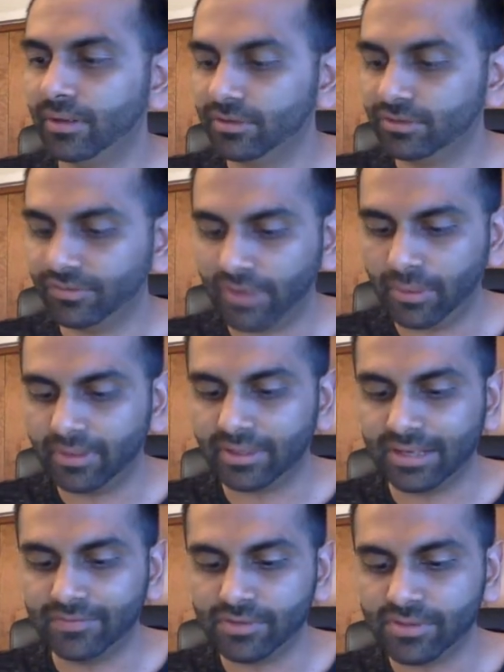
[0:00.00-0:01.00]
So if I were to
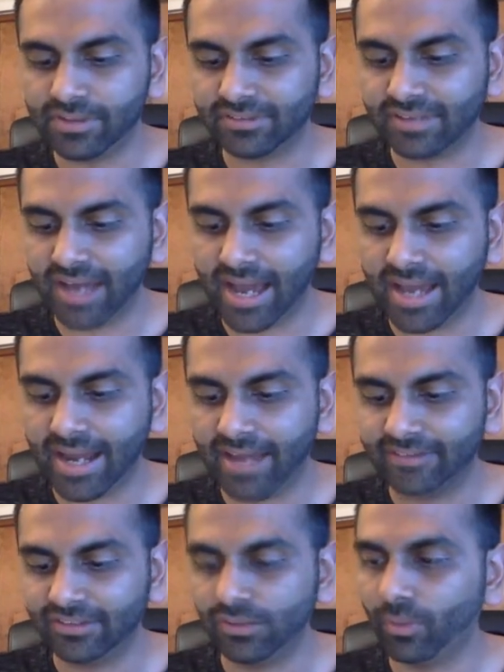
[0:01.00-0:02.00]
give you this guy and
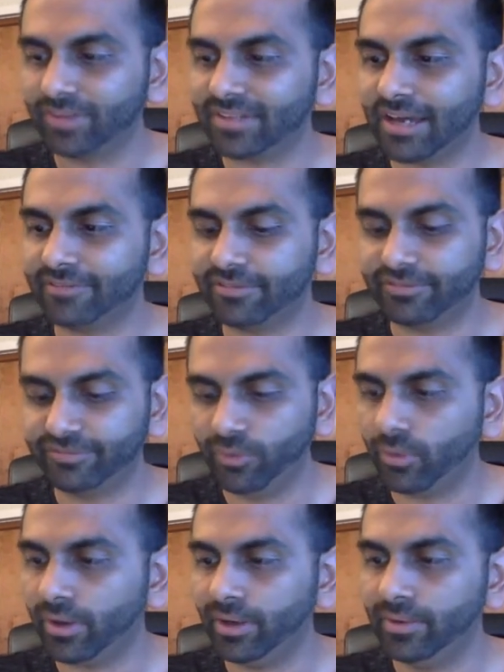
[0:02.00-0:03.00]
ask you what's f of
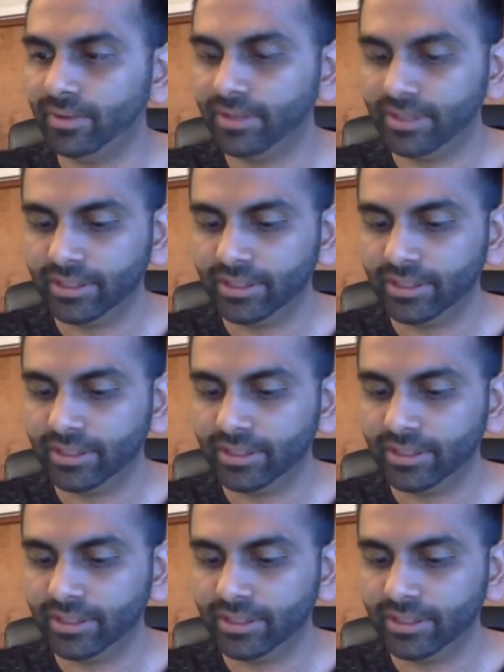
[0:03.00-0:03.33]
4,